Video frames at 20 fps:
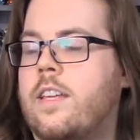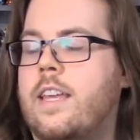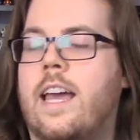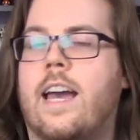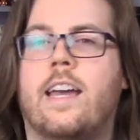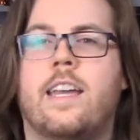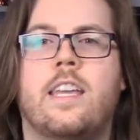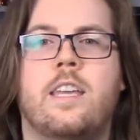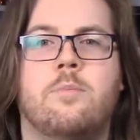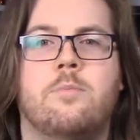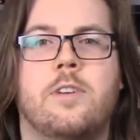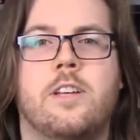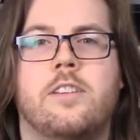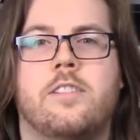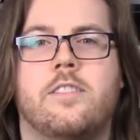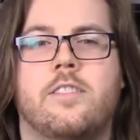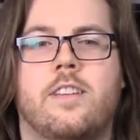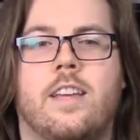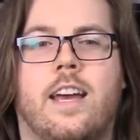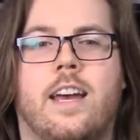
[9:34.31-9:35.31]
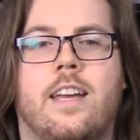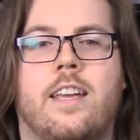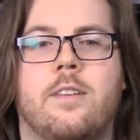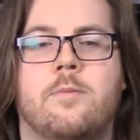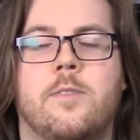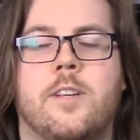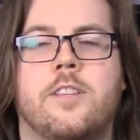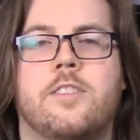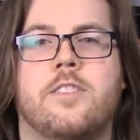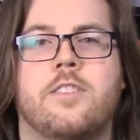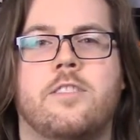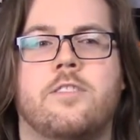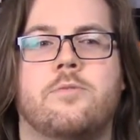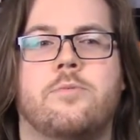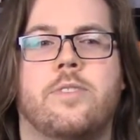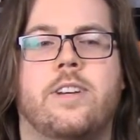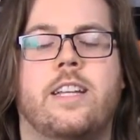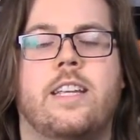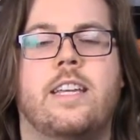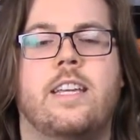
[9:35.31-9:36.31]
Yeah, he mentioned. Yeah, he mentions
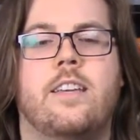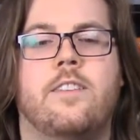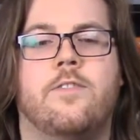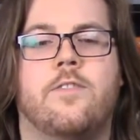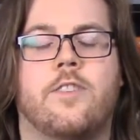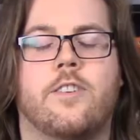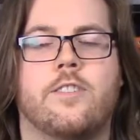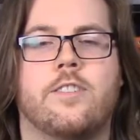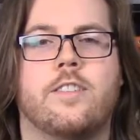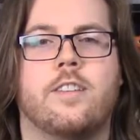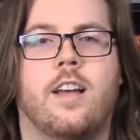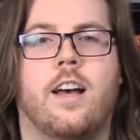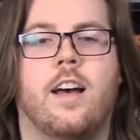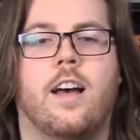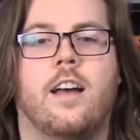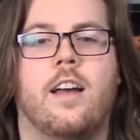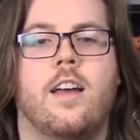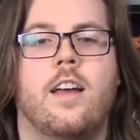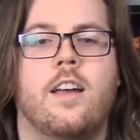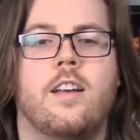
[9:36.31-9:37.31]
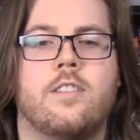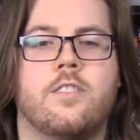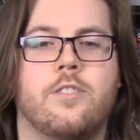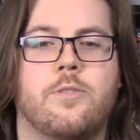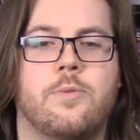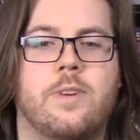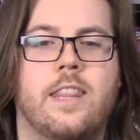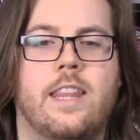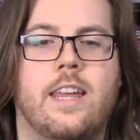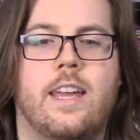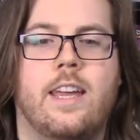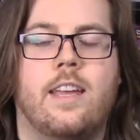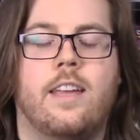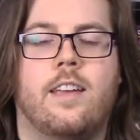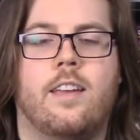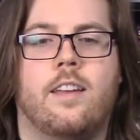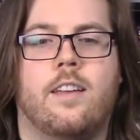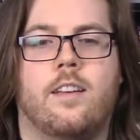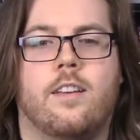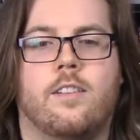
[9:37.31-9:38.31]
when he first... Uh, so when they...
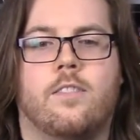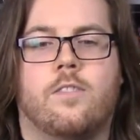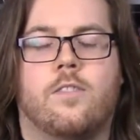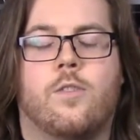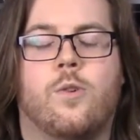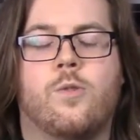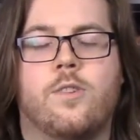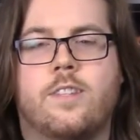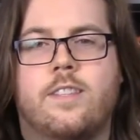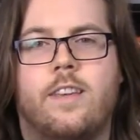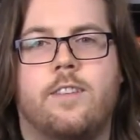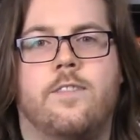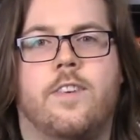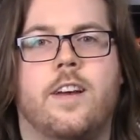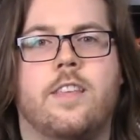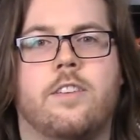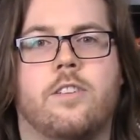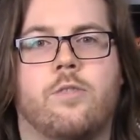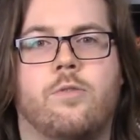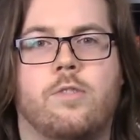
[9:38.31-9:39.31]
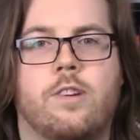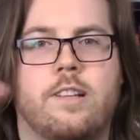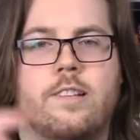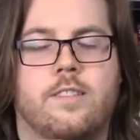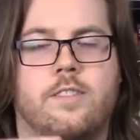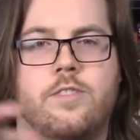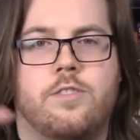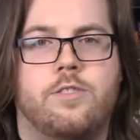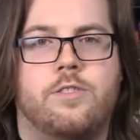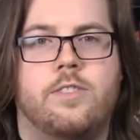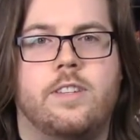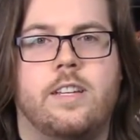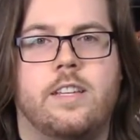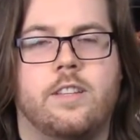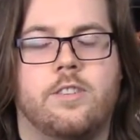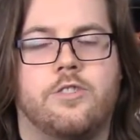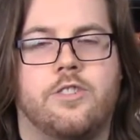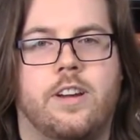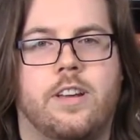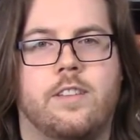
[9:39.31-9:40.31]
Of course, they find their coins, as you see in
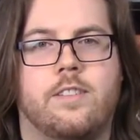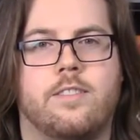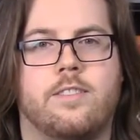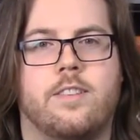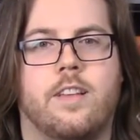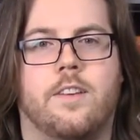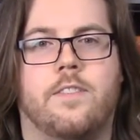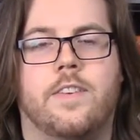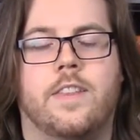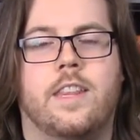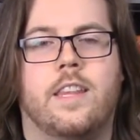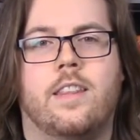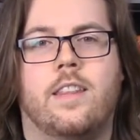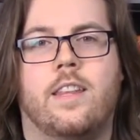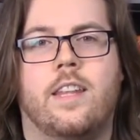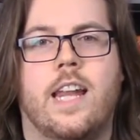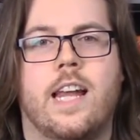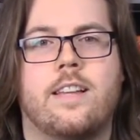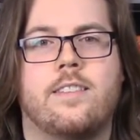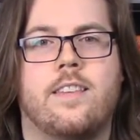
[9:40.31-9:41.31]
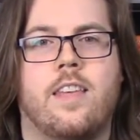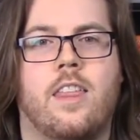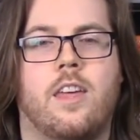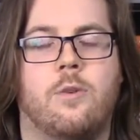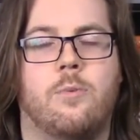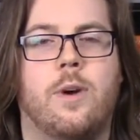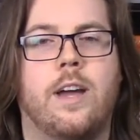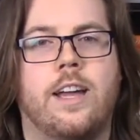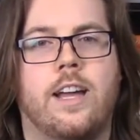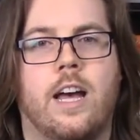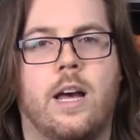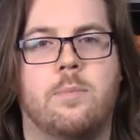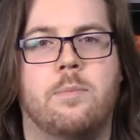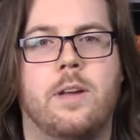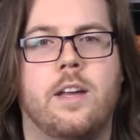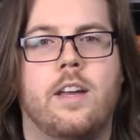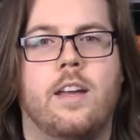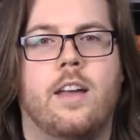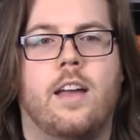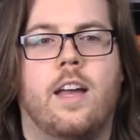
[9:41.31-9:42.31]
the trailer and stuff, and then the next day they wake up,
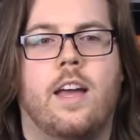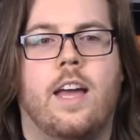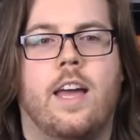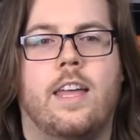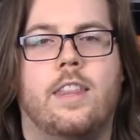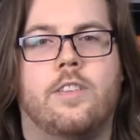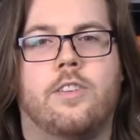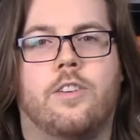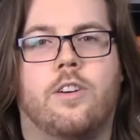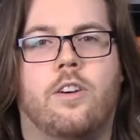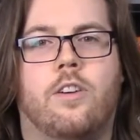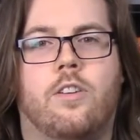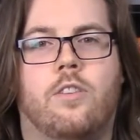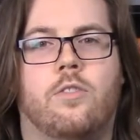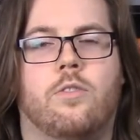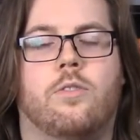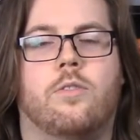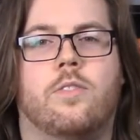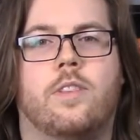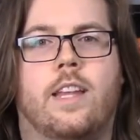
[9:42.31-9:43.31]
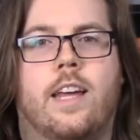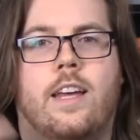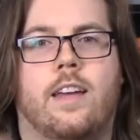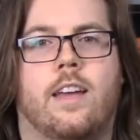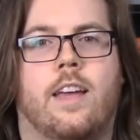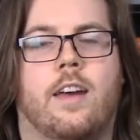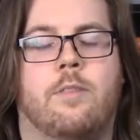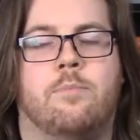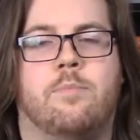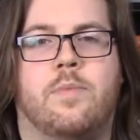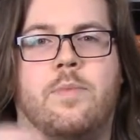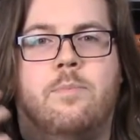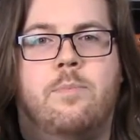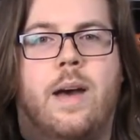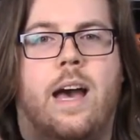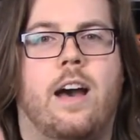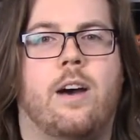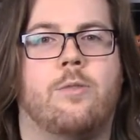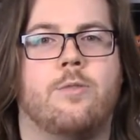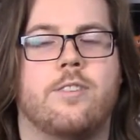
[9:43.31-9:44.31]
and they're all... They have
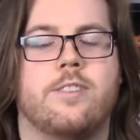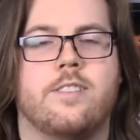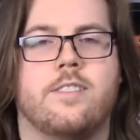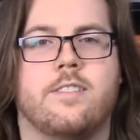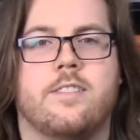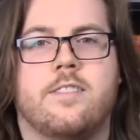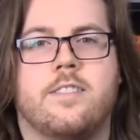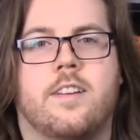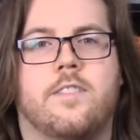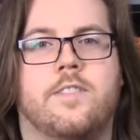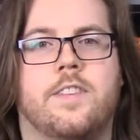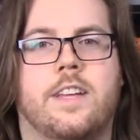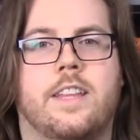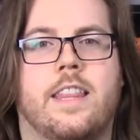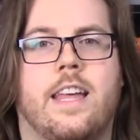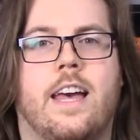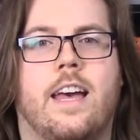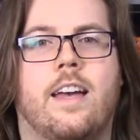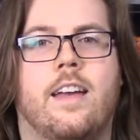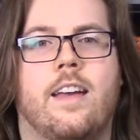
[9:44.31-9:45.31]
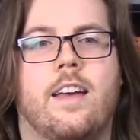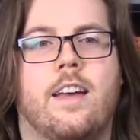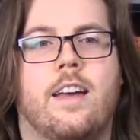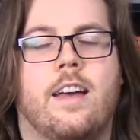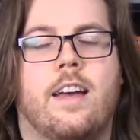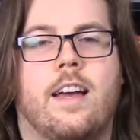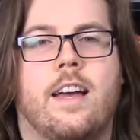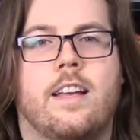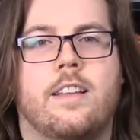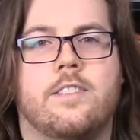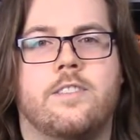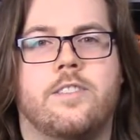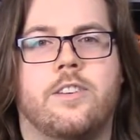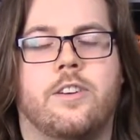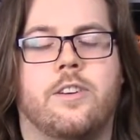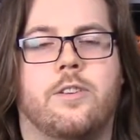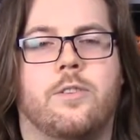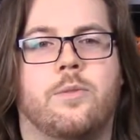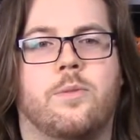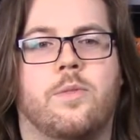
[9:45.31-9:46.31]
powers and stuff like that, and
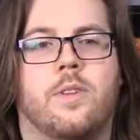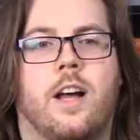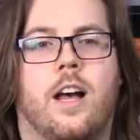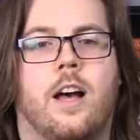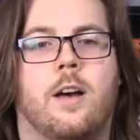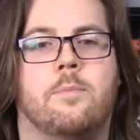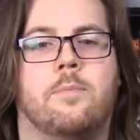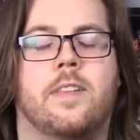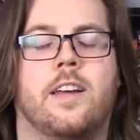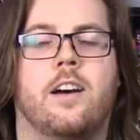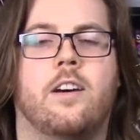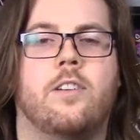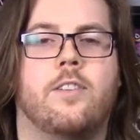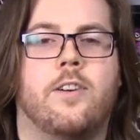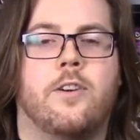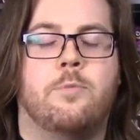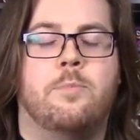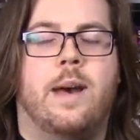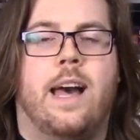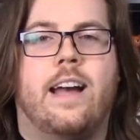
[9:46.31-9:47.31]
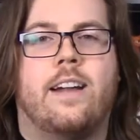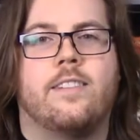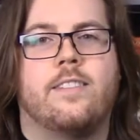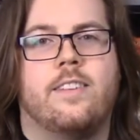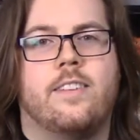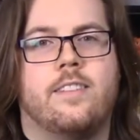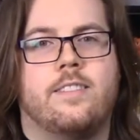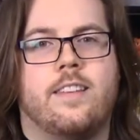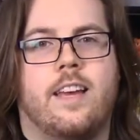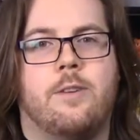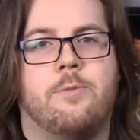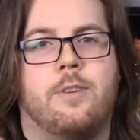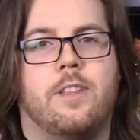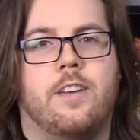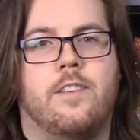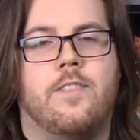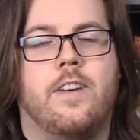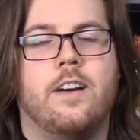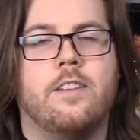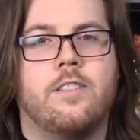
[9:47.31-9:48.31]
so um, they all go back to the site where
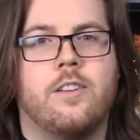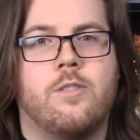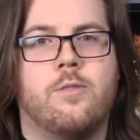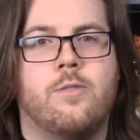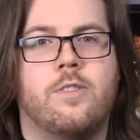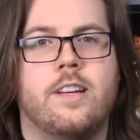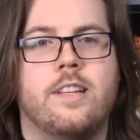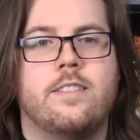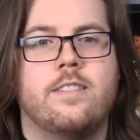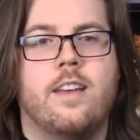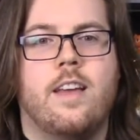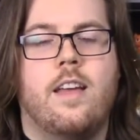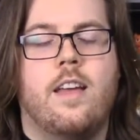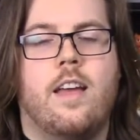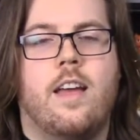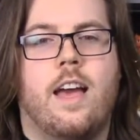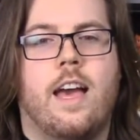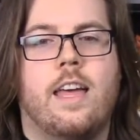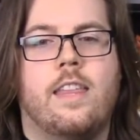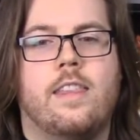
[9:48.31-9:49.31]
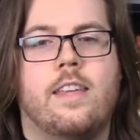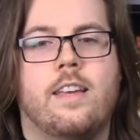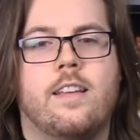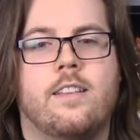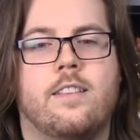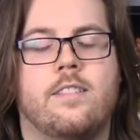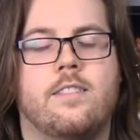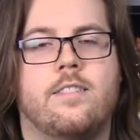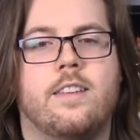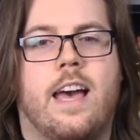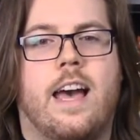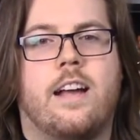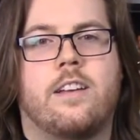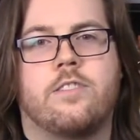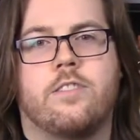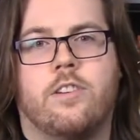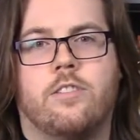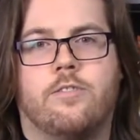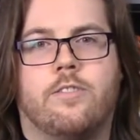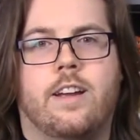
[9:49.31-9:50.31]
they found the coins, and then
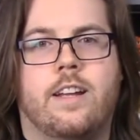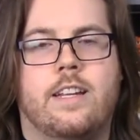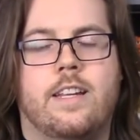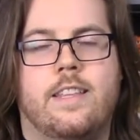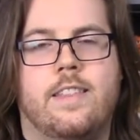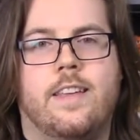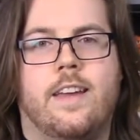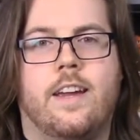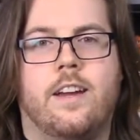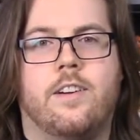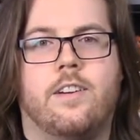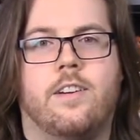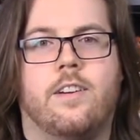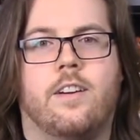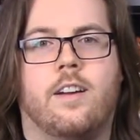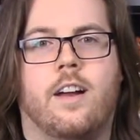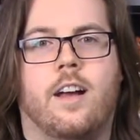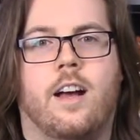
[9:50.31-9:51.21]
Zach's already there...